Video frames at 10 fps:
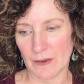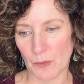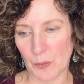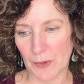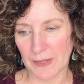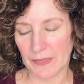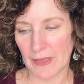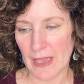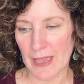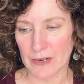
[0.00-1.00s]
with
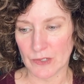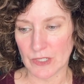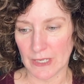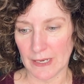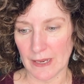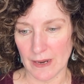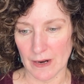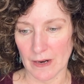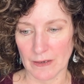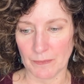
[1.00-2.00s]
the energy
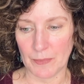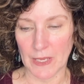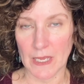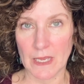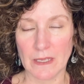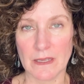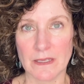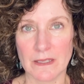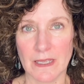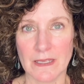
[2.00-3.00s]
here being
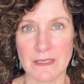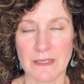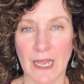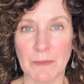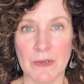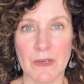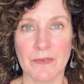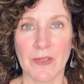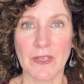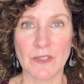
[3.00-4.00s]
in this time
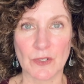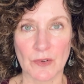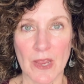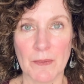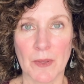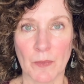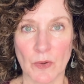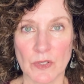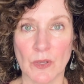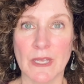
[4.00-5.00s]
of extreme
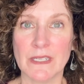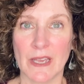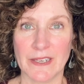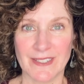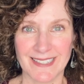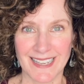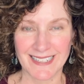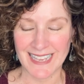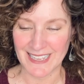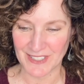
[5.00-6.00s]
emotional
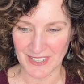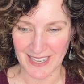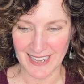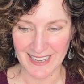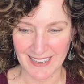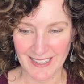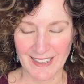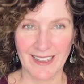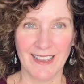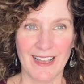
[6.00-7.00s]
intensity,
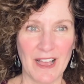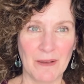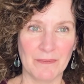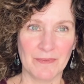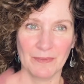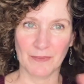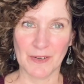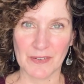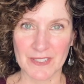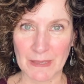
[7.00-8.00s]
where
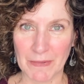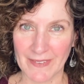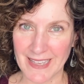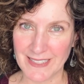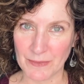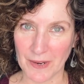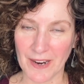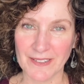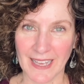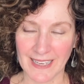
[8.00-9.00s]
for some of us,
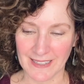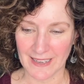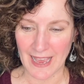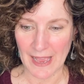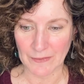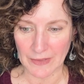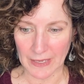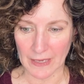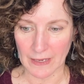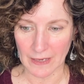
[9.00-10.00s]
we're like
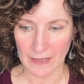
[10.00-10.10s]
having,